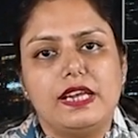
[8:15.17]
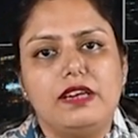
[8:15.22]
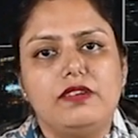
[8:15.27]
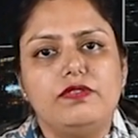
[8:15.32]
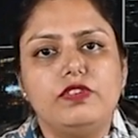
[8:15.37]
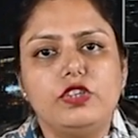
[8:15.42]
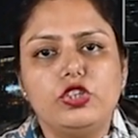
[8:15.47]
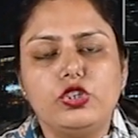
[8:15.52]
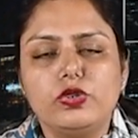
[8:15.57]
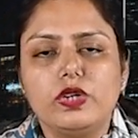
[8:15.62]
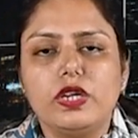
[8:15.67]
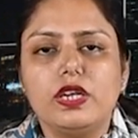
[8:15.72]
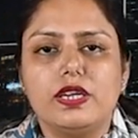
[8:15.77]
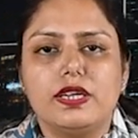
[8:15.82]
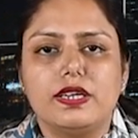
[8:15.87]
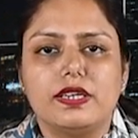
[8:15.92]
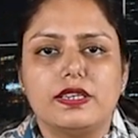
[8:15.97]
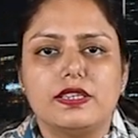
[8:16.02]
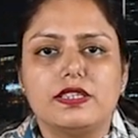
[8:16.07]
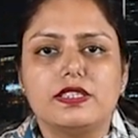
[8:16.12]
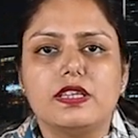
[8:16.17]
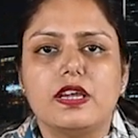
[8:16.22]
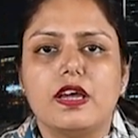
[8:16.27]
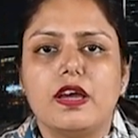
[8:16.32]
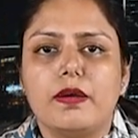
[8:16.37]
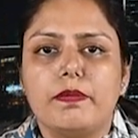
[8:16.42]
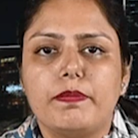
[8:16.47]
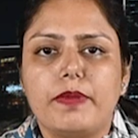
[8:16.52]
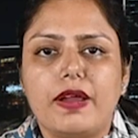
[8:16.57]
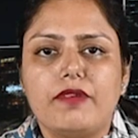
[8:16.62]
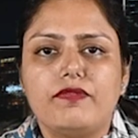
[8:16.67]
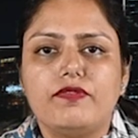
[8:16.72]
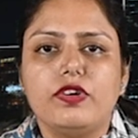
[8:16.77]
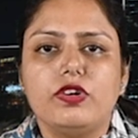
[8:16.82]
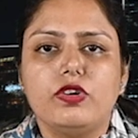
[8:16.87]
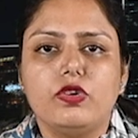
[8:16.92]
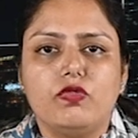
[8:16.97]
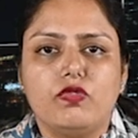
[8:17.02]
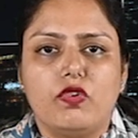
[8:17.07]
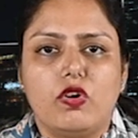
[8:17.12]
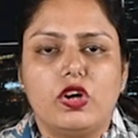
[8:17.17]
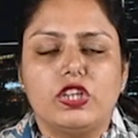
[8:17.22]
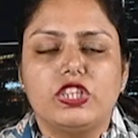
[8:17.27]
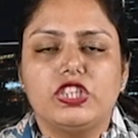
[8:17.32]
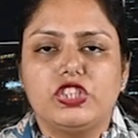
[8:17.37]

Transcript: visual learners prefer to watch